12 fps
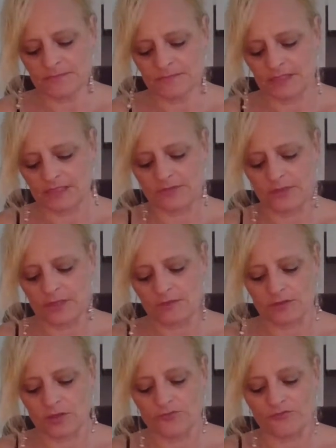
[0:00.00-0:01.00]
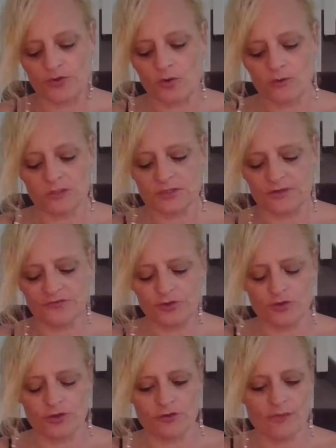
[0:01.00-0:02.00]
Let's see what else we've got for you. Also, if
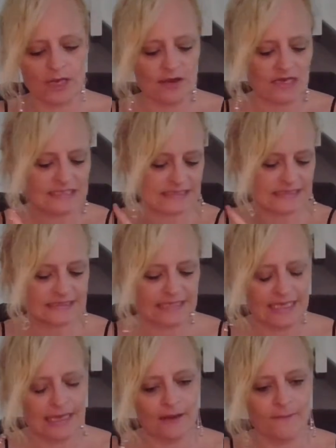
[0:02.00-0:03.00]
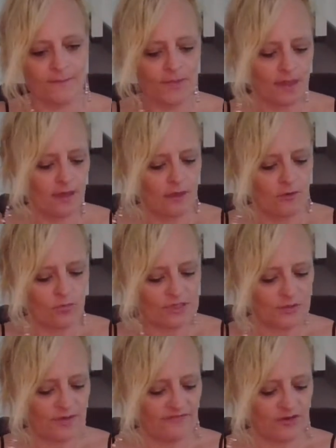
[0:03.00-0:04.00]
you're new, my guide sits here. We
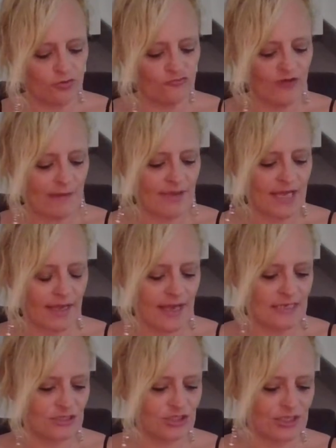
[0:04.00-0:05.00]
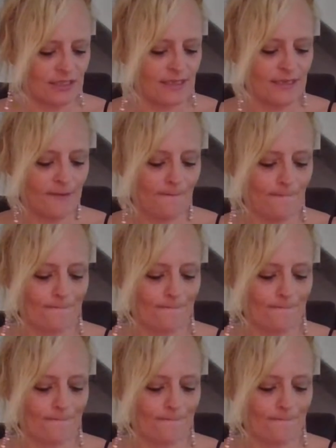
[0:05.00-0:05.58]
do have a little rabbit occasionally.